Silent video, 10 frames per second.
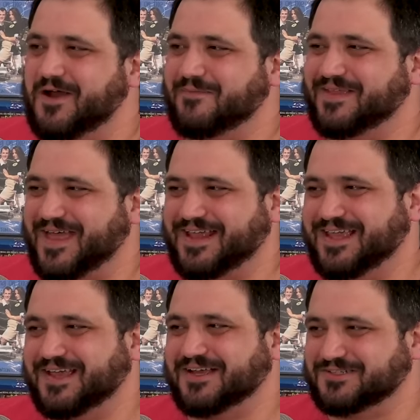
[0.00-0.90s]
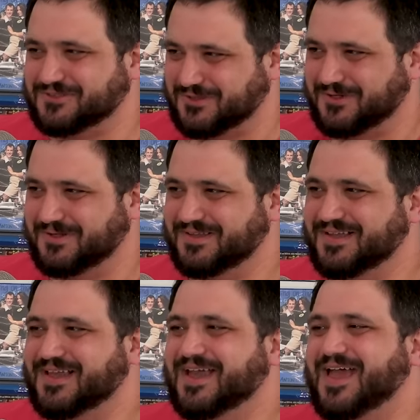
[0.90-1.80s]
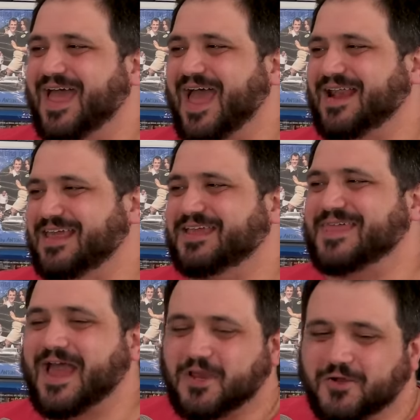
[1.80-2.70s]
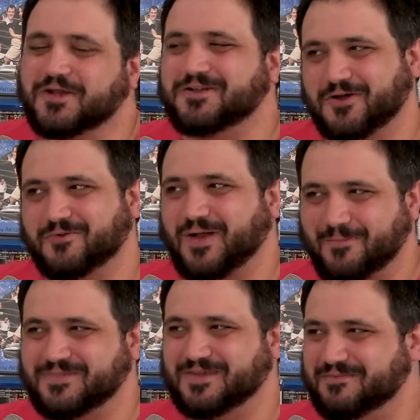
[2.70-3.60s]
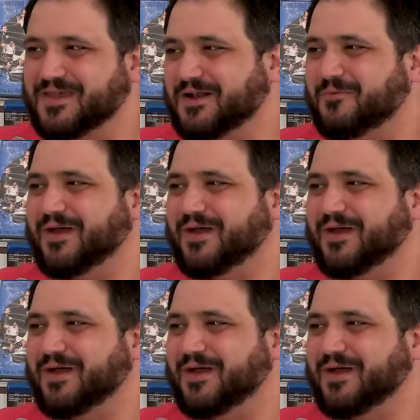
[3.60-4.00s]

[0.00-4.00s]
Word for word: army that he can control. I know. And that could corrupt him in a